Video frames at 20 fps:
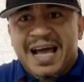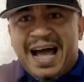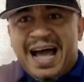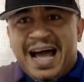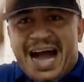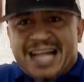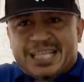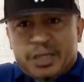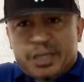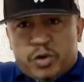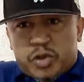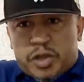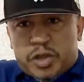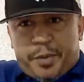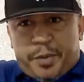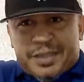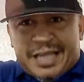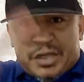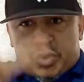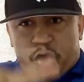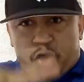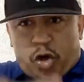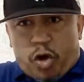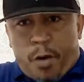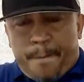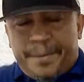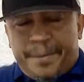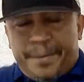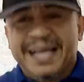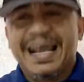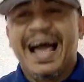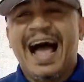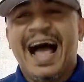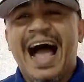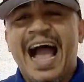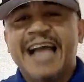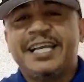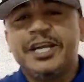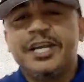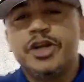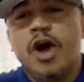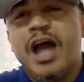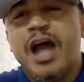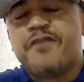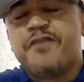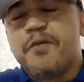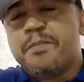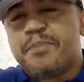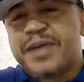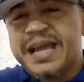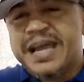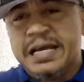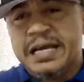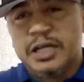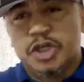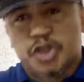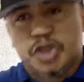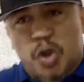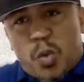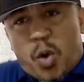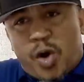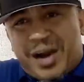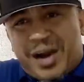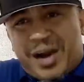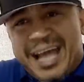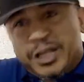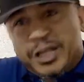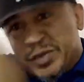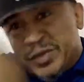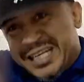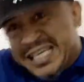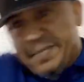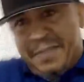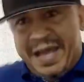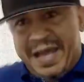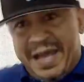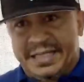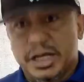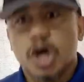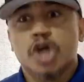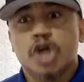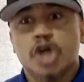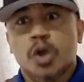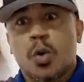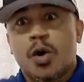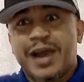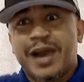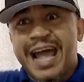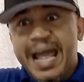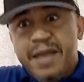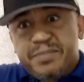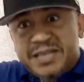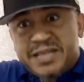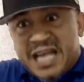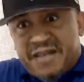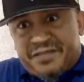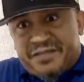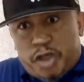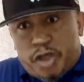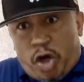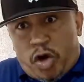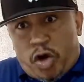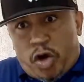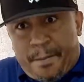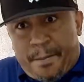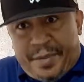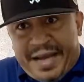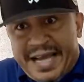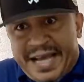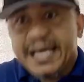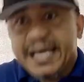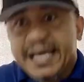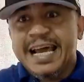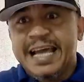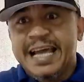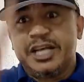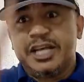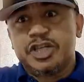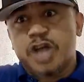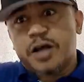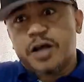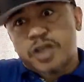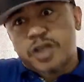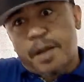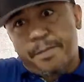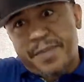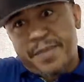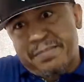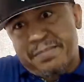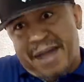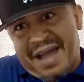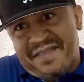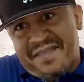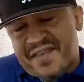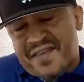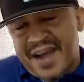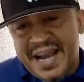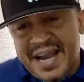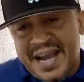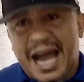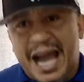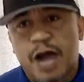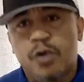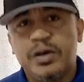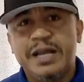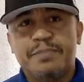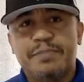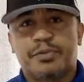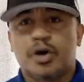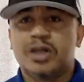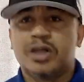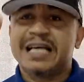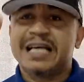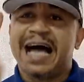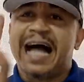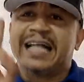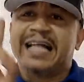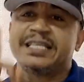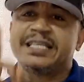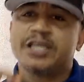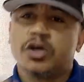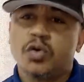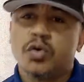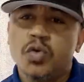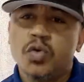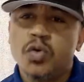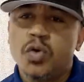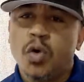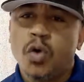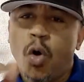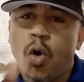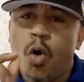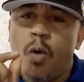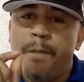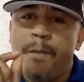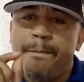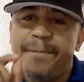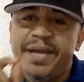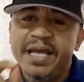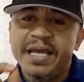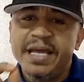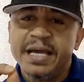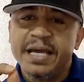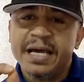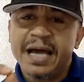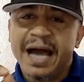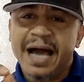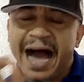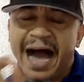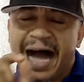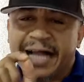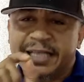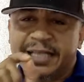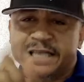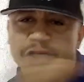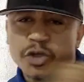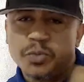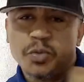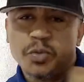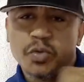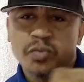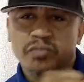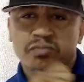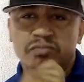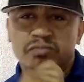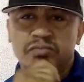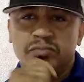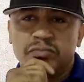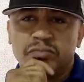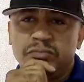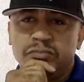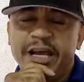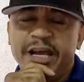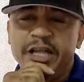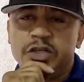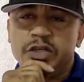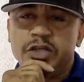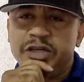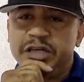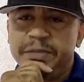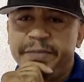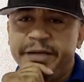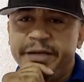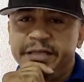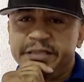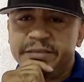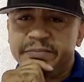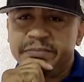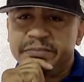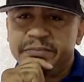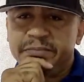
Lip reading: Atiku supporters will not complain. I did not even bring Sowore into the debate. Sowore himself did not complain. He did not stop being my friend. I only brought Atiku, Obi, and Tinubu into the debate.